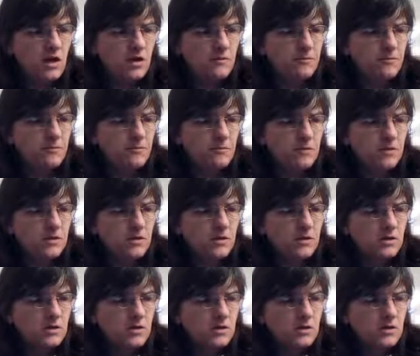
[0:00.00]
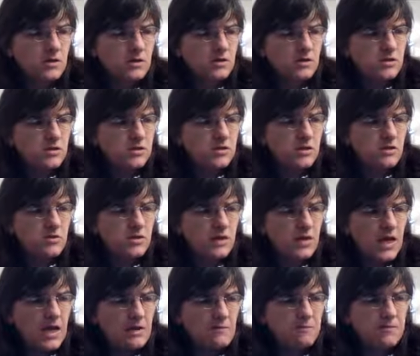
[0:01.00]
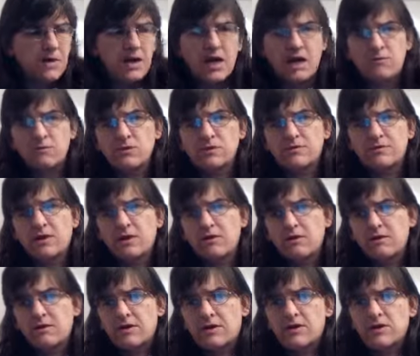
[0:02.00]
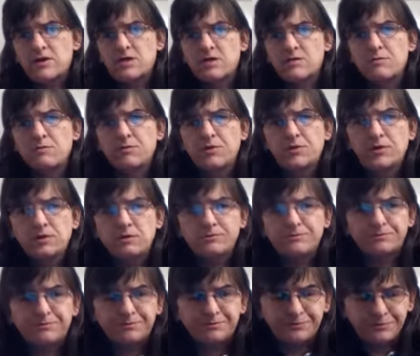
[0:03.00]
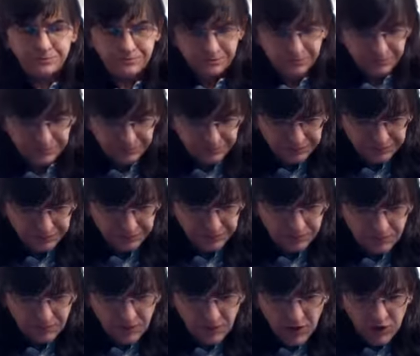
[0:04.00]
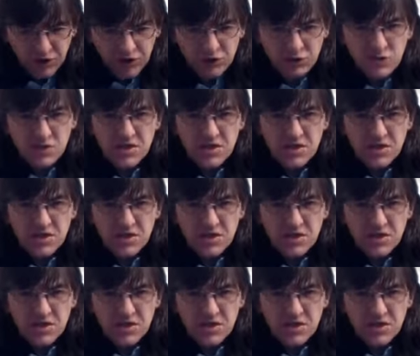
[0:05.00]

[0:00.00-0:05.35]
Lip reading: So the game plan was very simple. You set your army up,